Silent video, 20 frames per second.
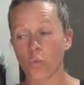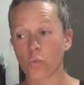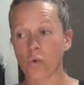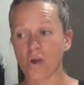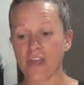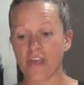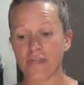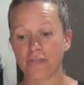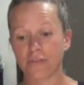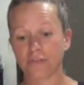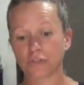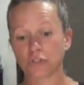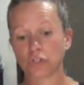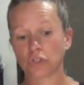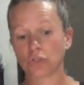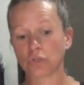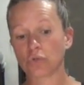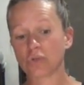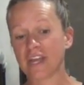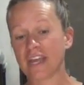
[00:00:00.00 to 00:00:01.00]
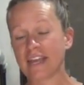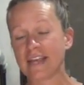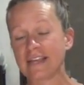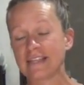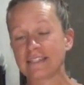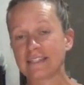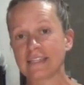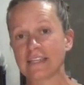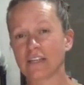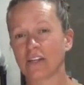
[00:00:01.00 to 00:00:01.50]
with 2
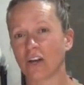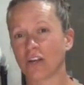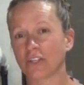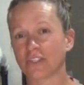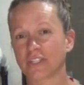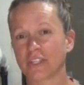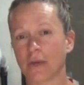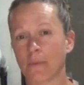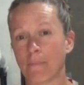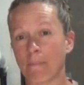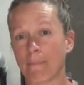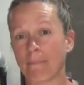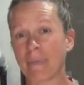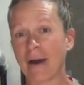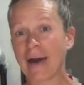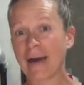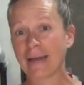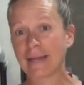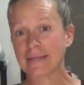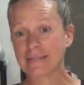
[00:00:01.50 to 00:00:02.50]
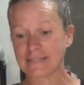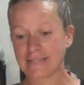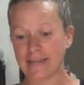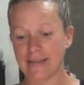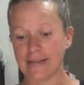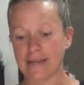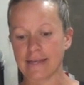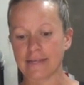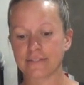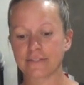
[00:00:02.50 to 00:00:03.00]
days he calls combined
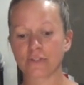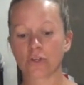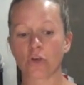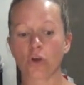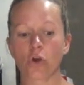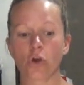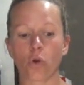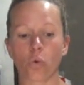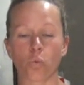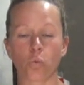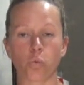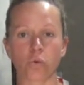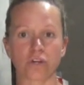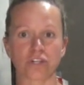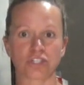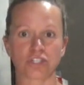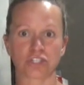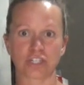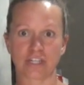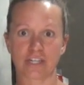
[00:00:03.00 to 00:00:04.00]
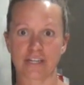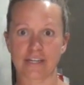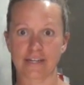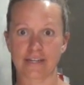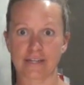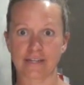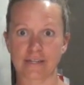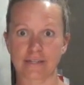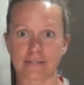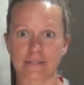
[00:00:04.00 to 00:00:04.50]
days, which
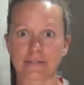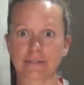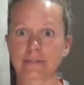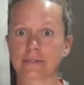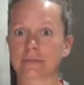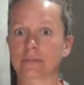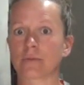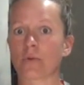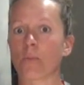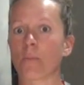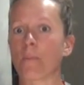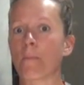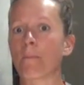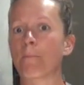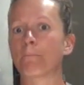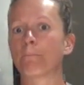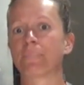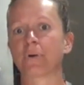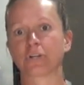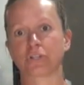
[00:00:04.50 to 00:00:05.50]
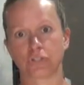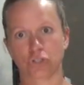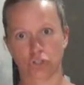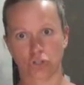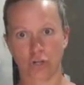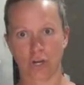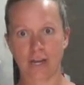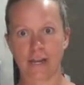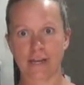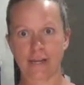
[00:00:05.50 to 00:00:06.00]
is
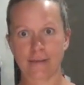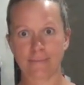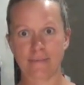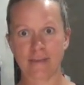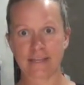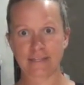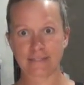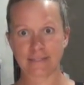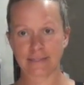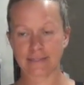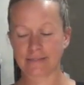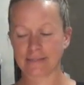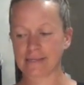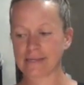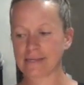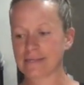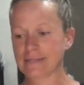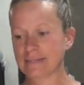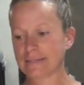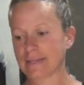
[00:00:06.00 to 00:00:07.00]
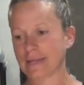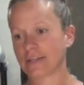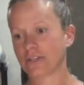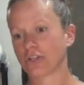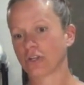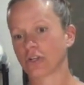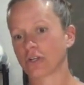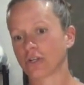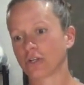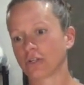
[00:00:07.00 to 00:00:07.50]
burst training basically. He
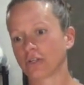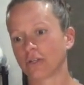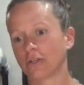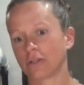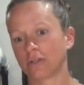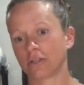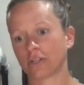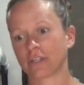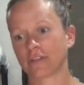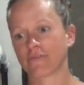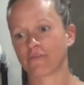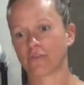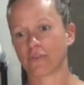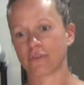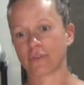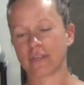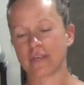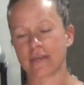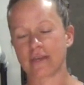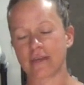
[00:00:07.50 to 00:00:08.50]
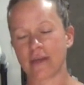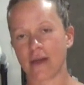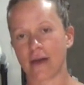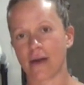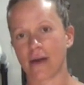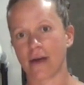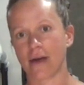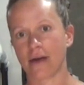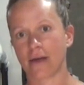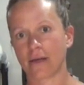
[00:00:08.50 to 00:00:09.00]
said you're looking for the
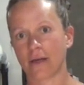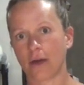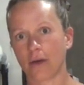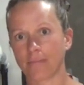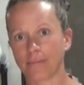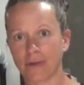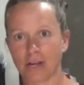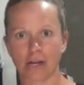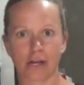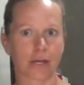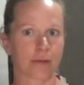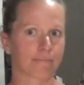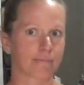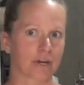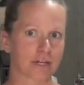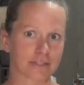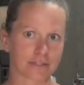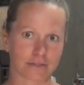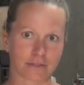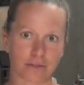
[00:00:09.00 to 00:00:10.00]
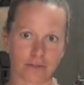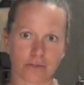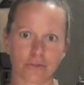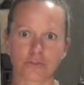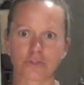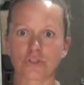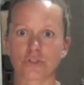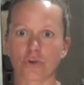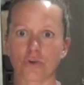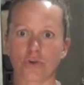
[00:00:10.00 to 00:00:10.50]
American
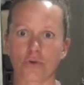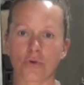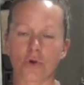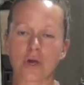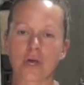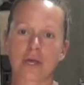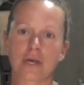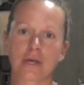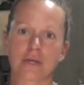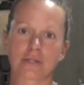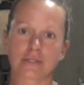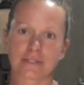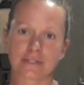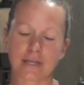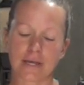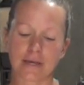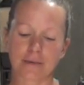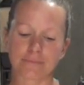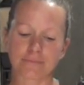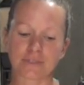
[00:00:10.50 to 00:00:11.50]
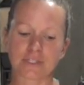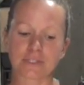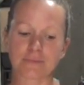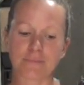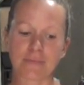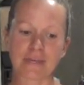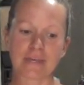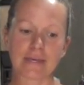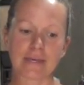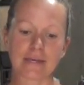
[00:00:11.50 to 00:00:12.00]
muscle, so some
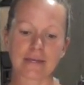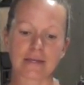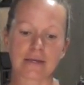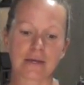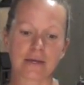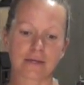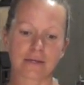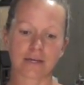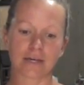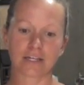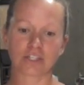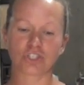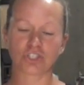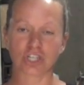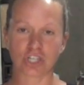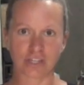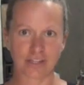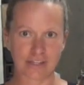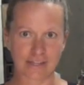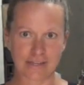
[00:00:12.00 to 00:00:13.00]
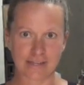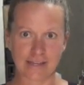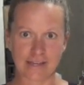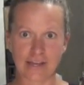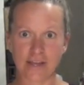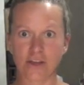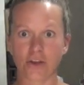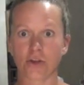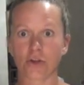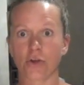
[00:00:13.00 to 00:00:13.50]
speed,
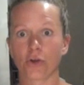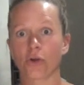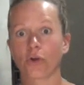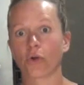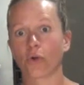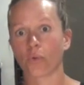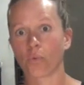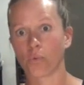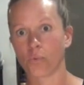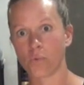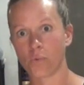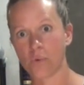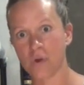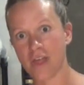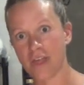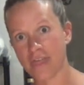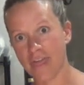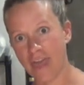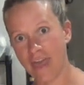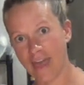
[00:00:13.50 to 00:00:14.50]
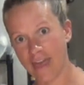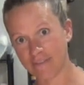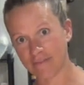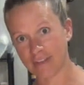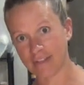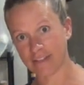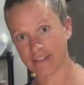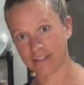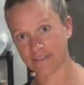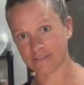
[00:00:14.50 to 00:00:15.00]
agility with
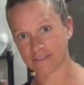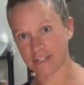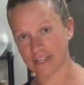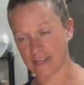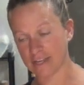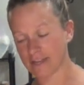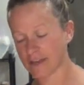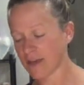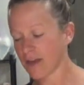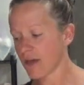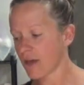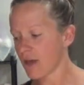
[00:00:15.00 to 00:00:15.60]
heavy lifting.